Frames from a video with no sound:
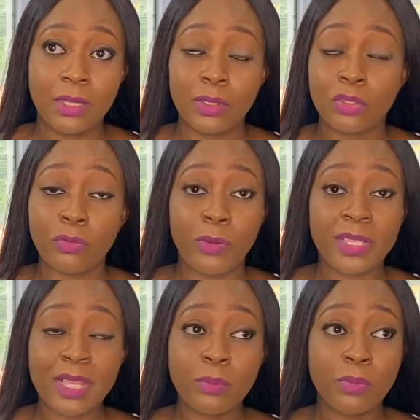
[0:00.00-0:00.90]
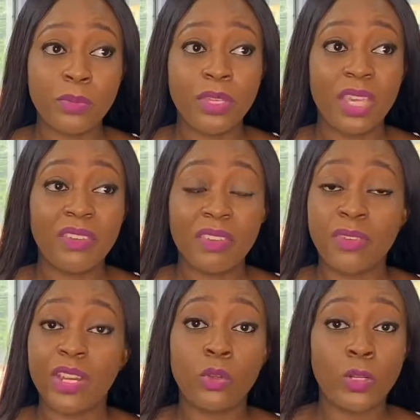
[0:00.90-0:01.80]
So for example, if you're
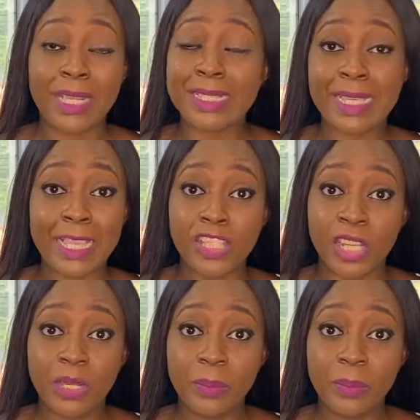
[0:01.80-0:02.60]
very good at sketching